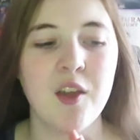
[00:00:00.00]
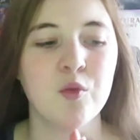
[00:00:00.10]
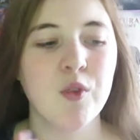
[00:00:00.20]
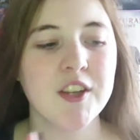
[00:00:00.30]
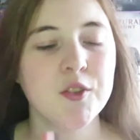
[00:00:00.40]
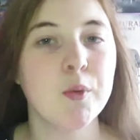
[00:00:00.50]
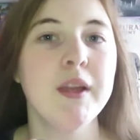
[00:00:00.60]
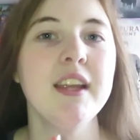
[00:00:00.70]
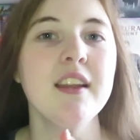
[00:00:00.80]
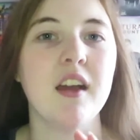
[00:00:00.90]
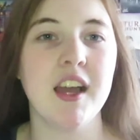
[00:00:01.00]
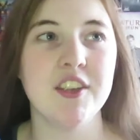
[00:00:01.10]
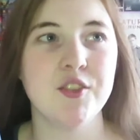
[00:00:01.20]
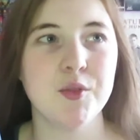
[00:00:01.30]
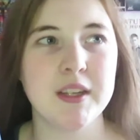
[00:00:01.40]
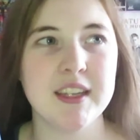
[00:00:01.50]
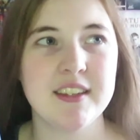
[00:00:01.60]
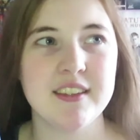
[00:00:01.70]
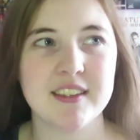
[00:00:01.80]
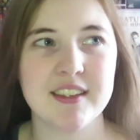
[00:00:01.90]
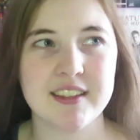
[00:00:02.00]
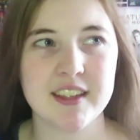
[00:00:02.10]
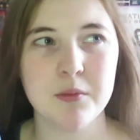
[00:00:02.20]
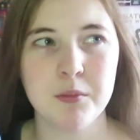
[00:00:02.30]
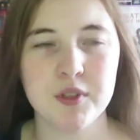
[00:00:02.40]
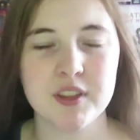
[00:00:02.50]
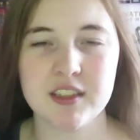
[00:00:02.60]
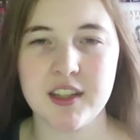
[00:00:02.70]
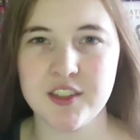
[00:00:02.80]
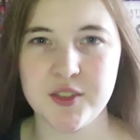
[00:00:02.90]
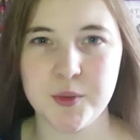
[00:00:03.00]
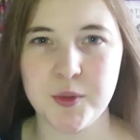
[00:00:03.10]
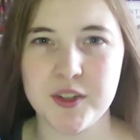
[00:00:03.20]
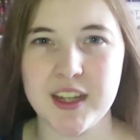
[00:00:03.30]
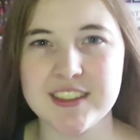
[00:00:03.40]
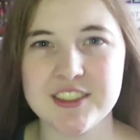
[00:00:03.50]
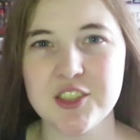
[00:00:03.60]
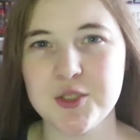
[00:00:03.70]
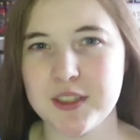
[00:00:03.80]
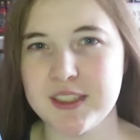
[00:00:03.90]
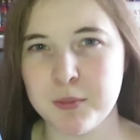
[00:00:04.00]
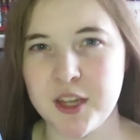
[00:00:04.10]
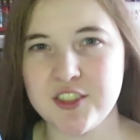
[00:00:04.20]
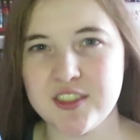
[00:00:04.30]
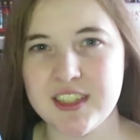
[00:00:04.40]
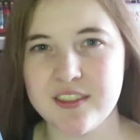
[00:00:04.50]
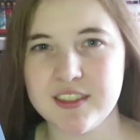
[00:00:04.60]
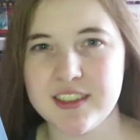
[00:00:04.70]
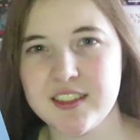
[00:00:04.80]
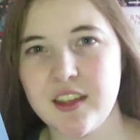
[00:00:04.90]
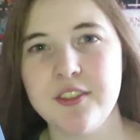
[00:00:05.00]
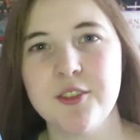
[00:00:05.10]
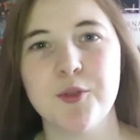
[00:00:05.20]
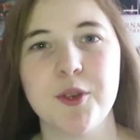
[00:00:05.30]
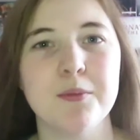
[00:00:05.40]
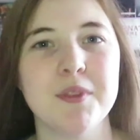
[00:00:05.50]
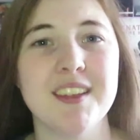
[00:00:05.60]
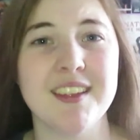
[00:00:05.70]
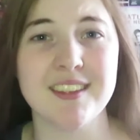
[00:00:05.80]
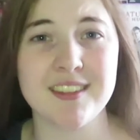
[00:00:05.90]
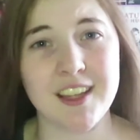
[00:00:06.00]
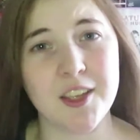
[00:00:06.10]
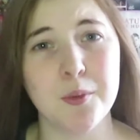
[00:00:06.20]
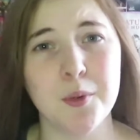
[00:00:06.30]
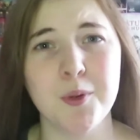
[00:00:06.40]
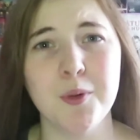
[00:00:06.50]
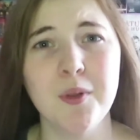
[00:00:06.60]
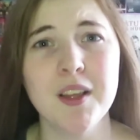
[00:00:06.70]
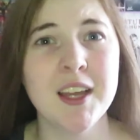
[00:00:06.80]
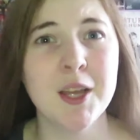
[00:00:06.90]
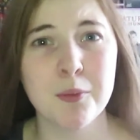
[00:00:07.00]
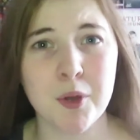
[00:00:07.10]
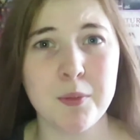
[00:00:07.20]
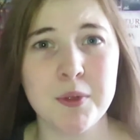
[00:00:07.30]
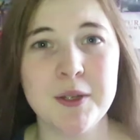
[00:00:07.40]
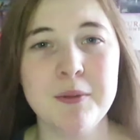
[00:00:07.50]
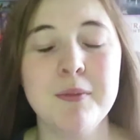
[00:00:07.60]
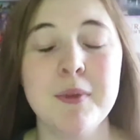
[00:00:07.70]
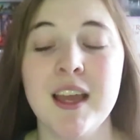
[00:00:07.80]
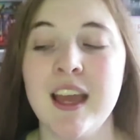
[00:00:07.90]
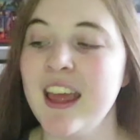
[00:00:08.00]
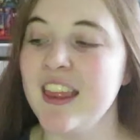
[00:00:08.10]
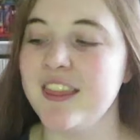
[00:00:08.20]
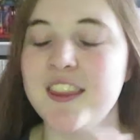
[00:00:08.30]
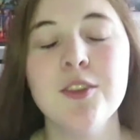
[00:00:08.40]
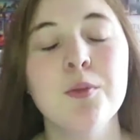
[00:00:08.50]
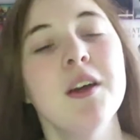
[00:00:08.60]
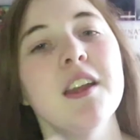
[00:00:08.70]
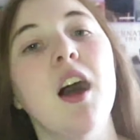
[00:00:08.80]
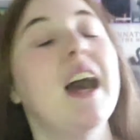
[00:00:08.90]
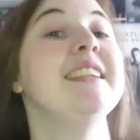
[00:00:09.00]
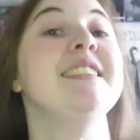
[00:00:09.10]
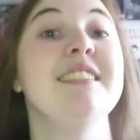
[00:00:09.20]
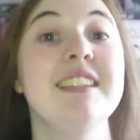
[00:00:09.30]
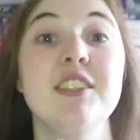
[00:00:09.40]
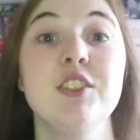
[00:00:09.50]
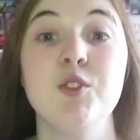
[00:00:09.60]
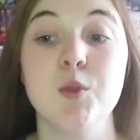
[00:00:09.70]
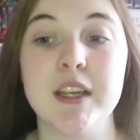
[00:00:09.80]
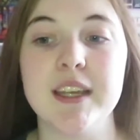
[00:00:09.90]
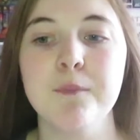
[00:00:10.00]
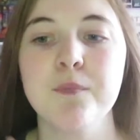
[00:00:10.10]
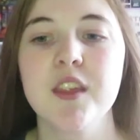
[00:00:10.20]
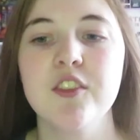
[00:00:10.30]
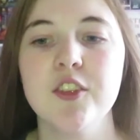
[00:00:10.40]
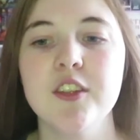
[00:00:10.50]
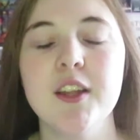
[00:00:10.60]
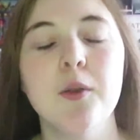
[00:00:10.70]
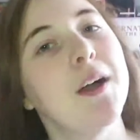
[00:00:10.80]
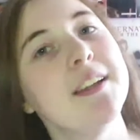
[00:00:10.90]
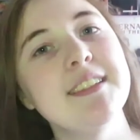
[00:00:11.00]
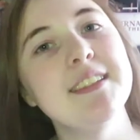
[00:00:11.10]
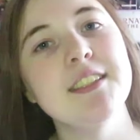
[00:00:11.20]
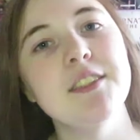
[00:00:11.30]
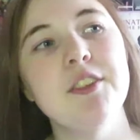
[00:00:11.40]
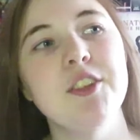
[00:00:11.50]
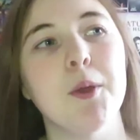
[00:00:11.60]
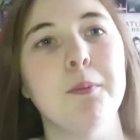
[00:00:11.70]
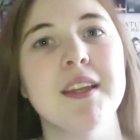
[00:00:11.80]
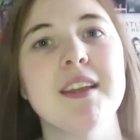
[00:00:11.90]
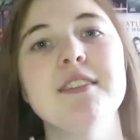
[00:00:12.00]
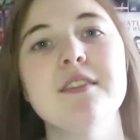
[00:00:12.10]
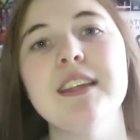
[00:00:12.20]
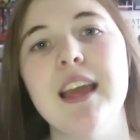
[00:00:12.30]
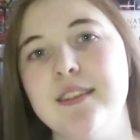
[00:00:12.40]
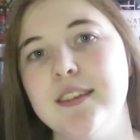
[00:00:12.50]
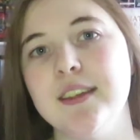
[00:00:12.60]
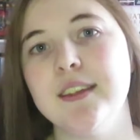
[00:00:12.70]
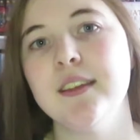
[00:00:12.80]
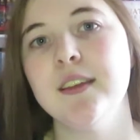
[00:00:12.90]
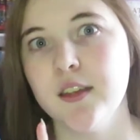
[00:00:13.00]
Red Queen I enjoyed. The second book, The Glass Sword, I didn't enjoy as much. It definitely suffered from the sequel problem. This one I did enjoy. So you're like, why is it in this video? Because of the ending.